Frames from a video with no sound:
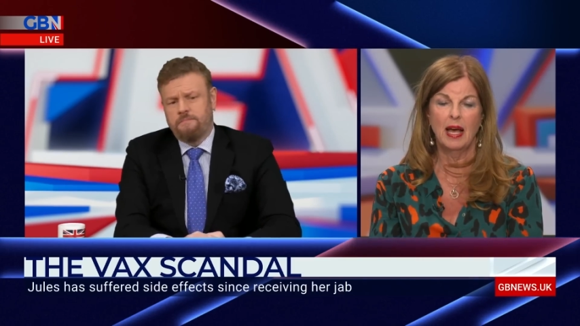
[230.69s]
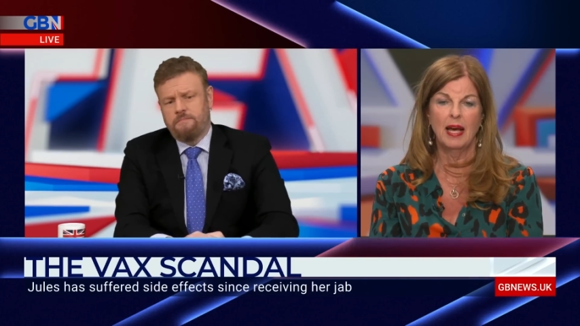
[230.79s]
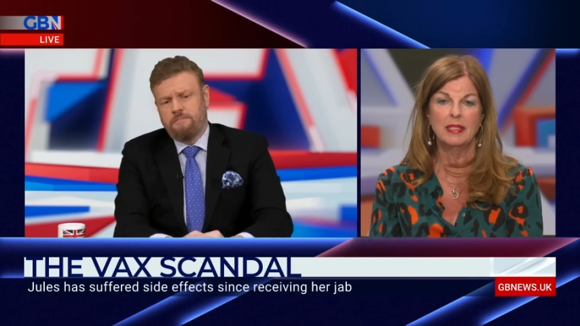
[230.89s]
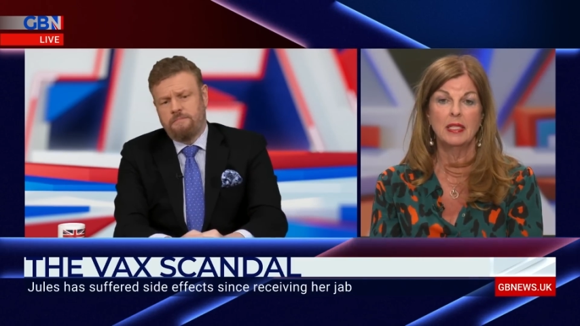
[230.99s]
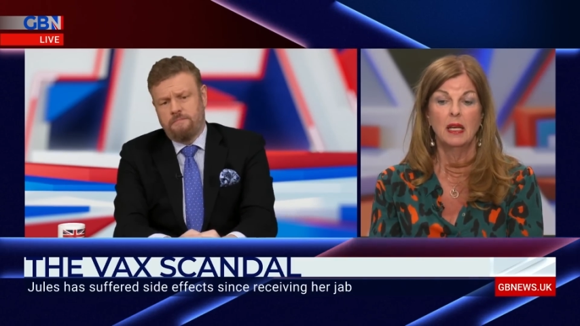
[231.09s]

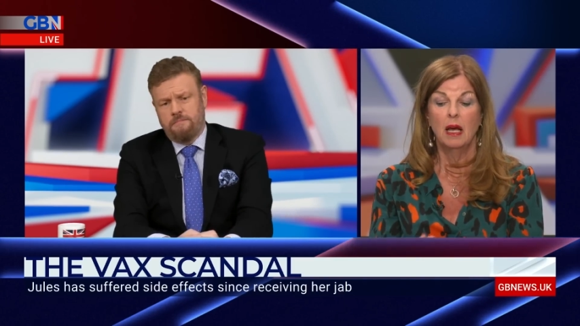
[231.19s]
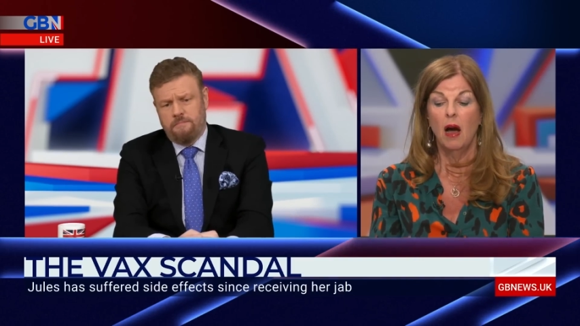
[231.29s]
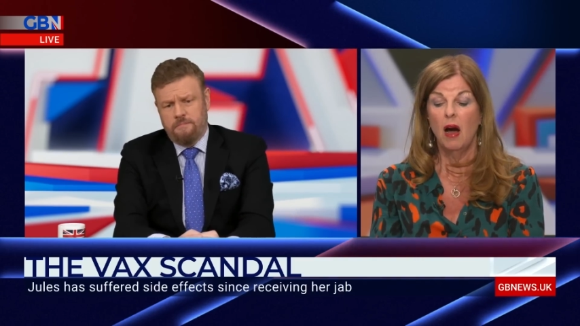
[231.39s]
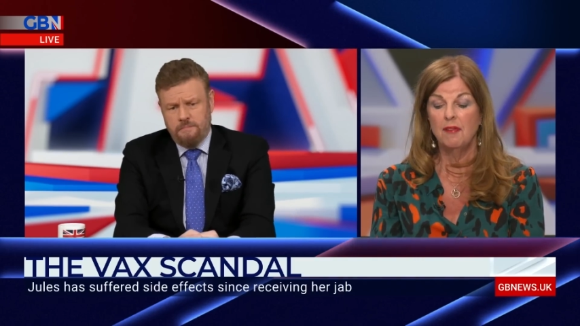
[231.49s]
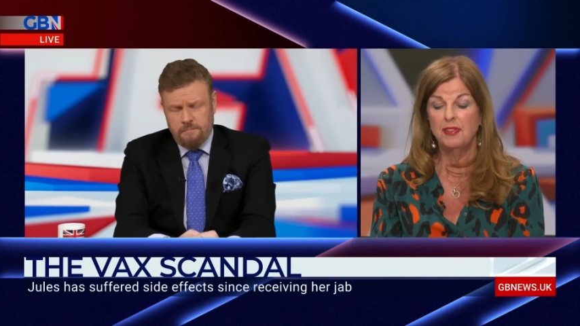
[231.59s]
Speaker 1: And
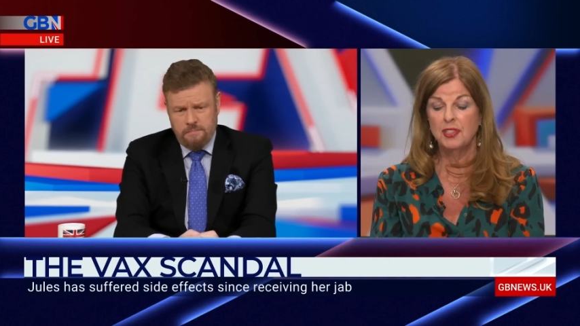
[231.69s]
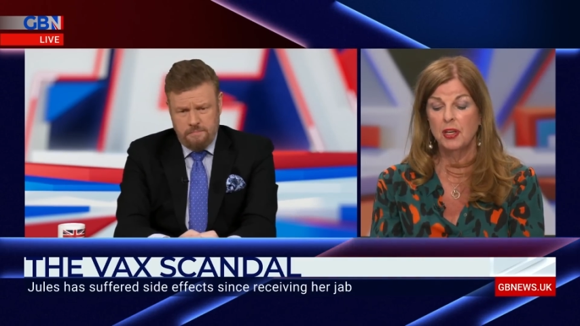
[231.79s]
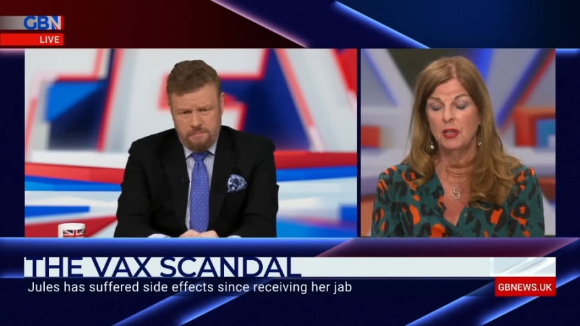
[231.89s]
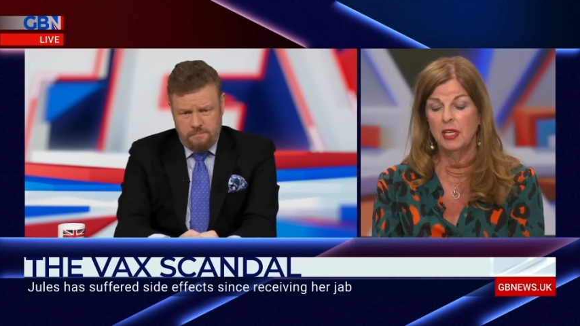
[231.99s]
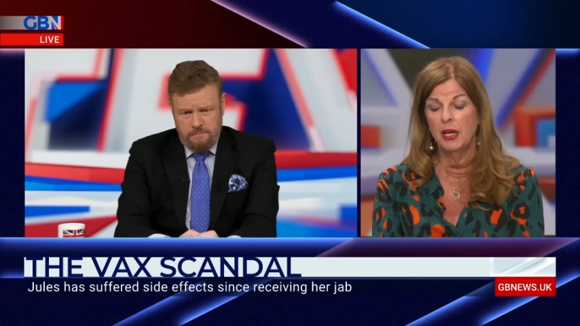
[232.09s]
I've
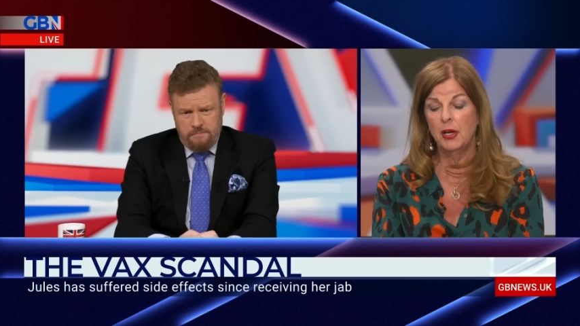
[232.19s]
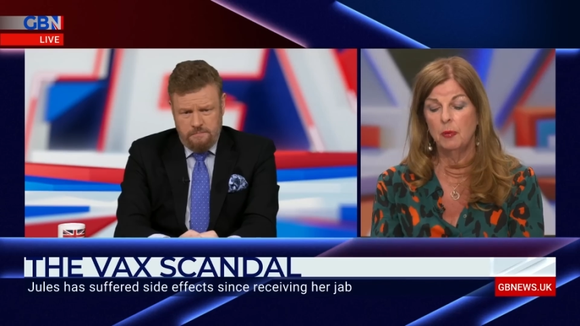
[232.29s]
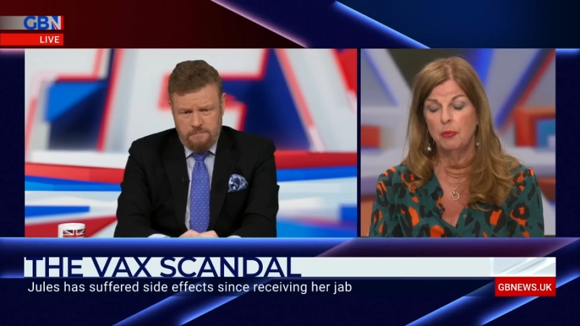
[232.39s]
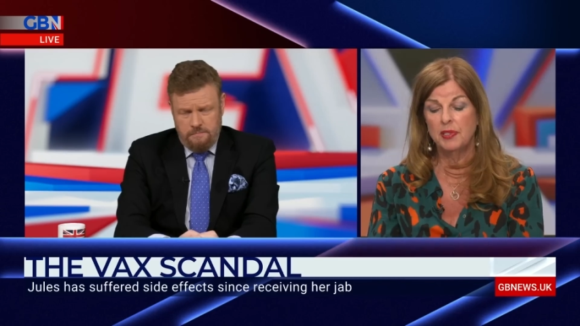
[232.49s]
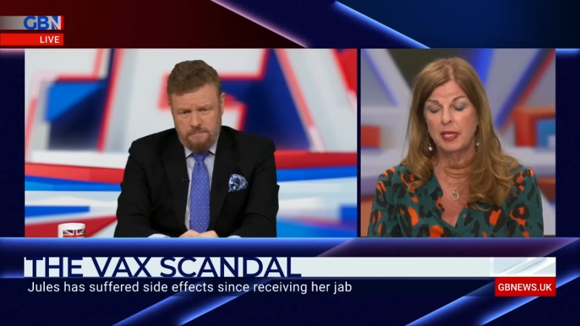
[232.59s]
certainly
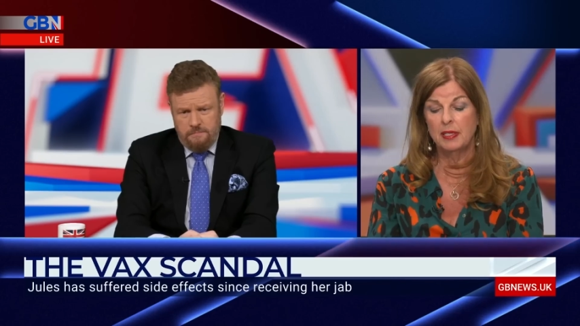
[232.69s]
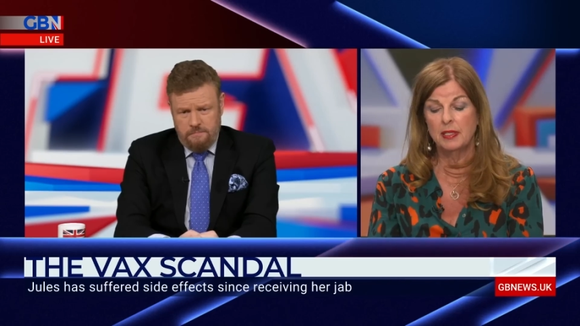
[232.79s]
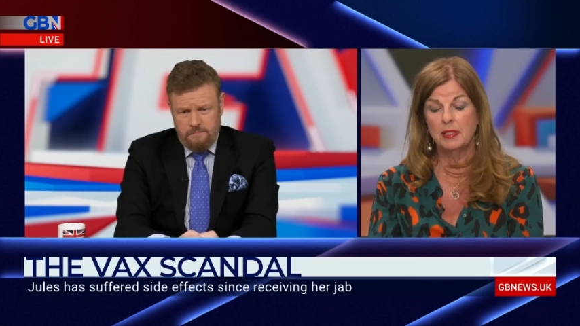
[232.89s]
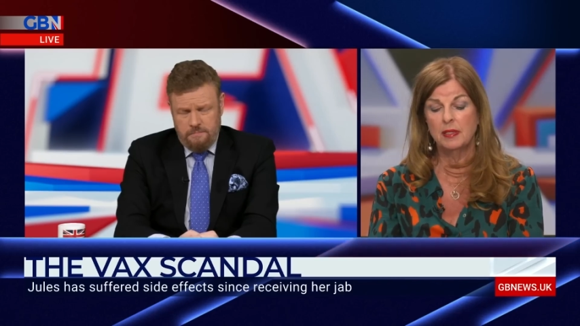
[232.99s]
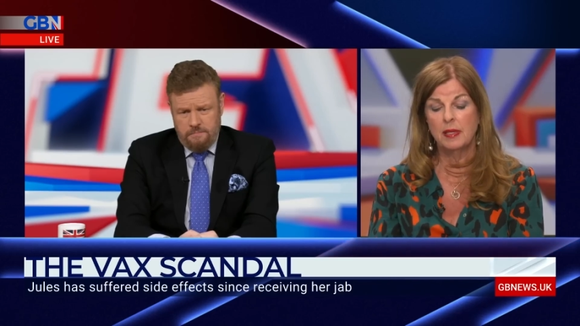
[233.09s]
heard
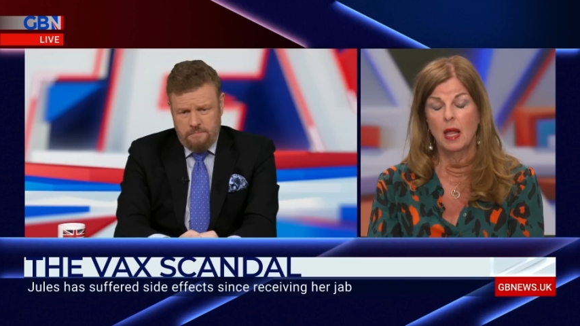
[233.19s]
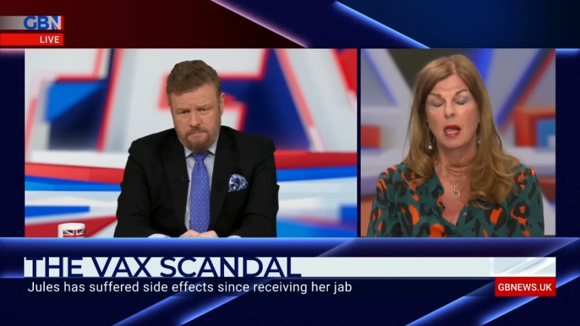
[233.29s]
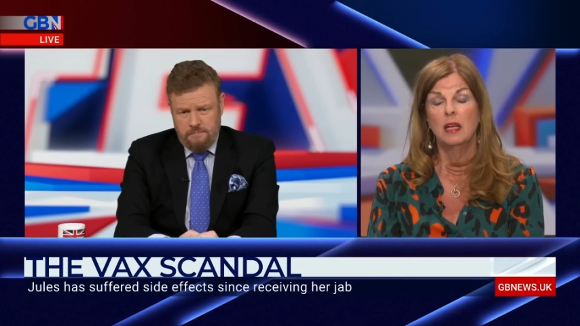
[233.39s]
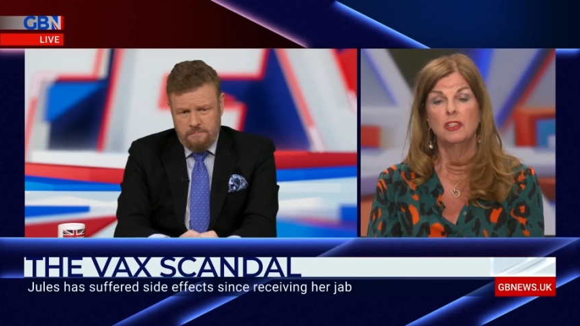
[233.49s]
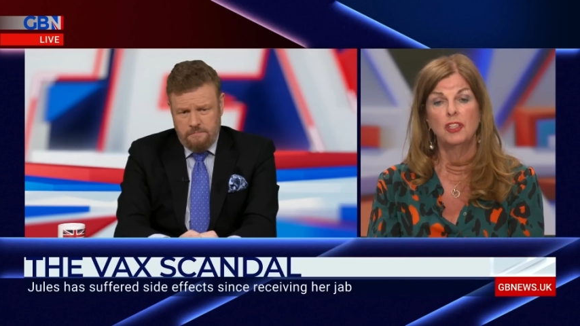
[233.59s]
presenters
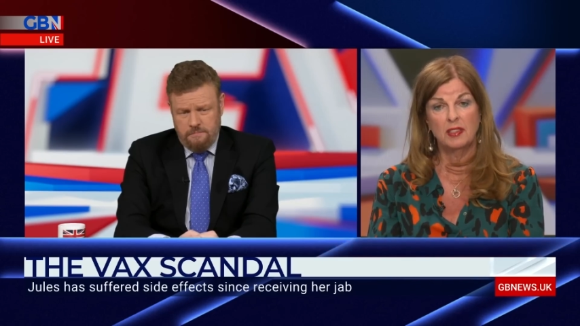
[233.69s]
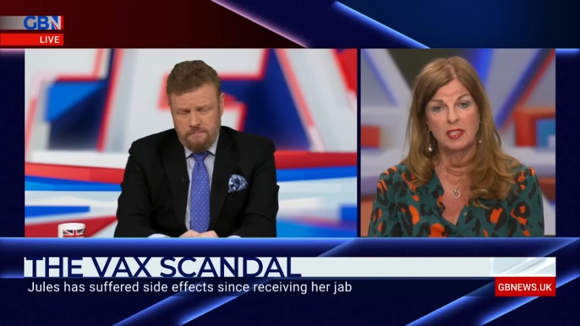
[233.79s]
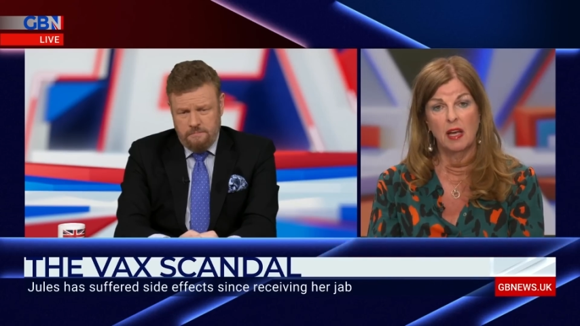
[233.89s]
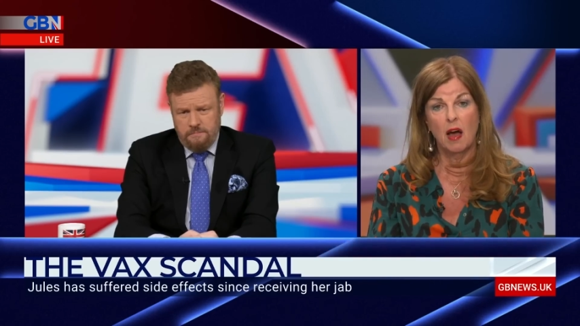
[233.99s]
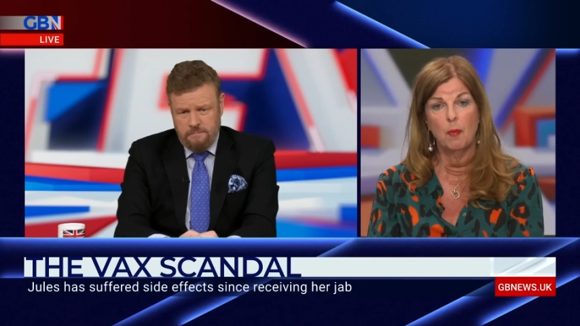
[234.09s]

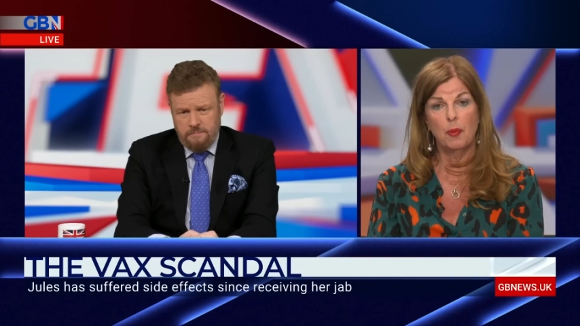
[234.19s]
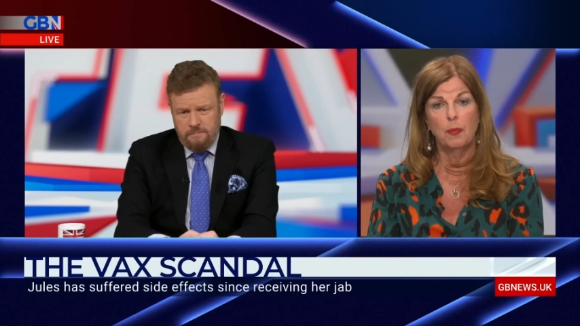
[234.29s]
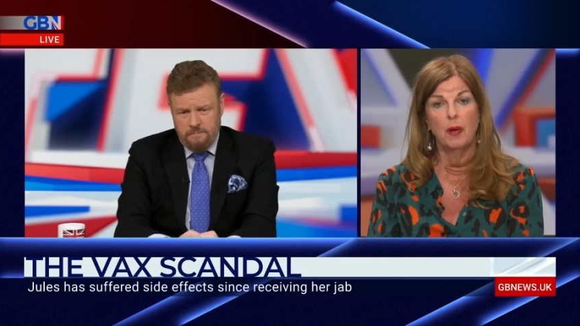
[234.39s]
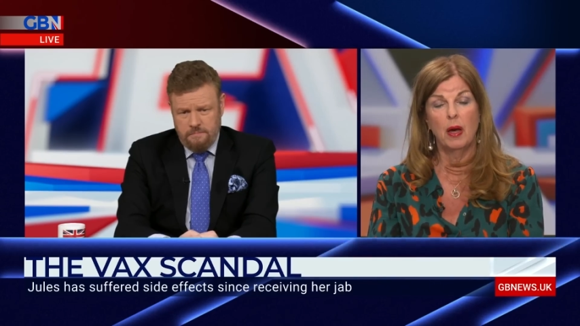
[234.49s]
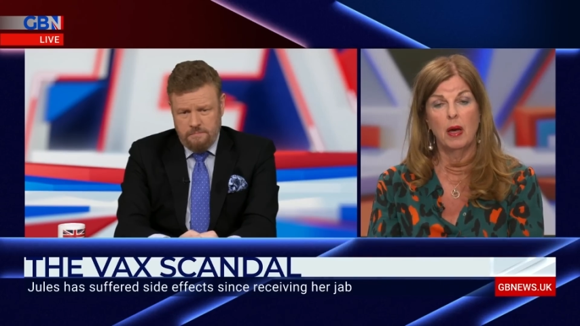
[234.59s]
shutting up
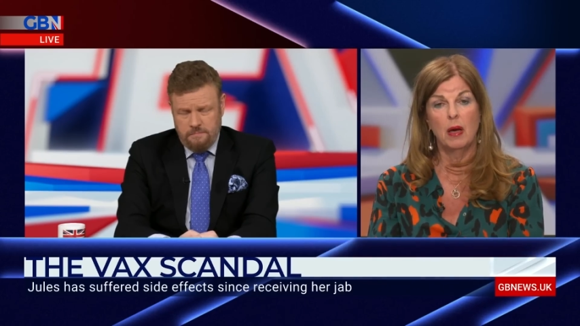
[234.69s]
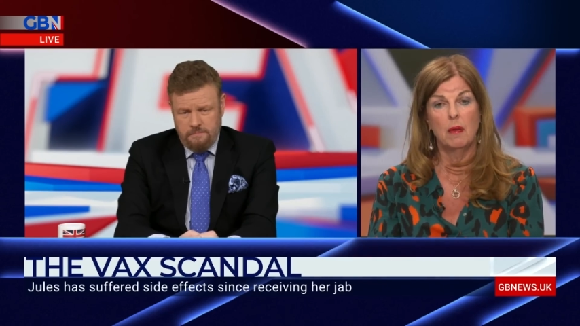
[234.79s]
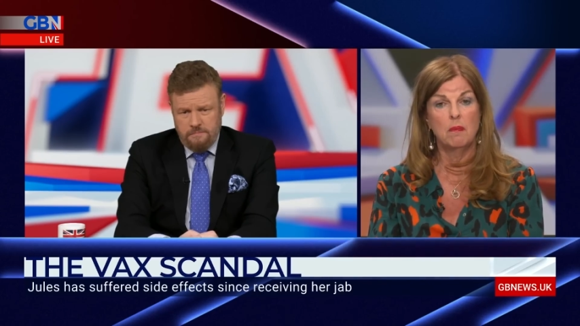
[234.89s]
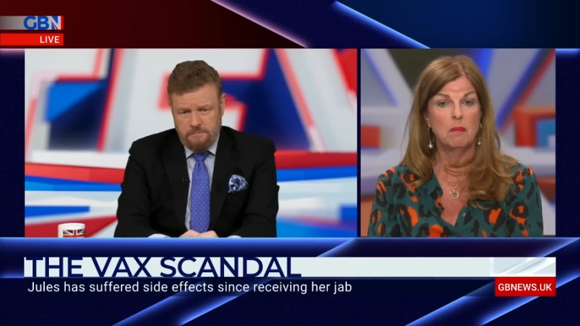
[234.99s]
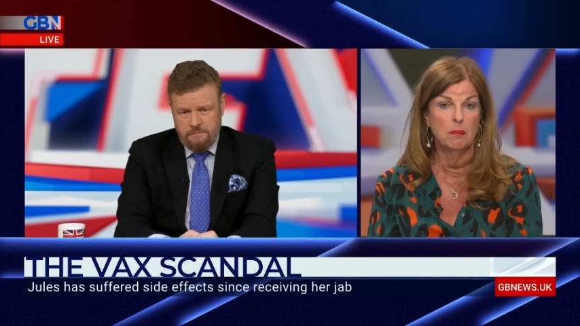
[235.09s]

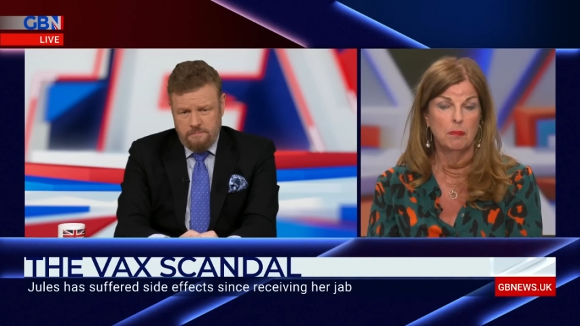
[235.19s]
um,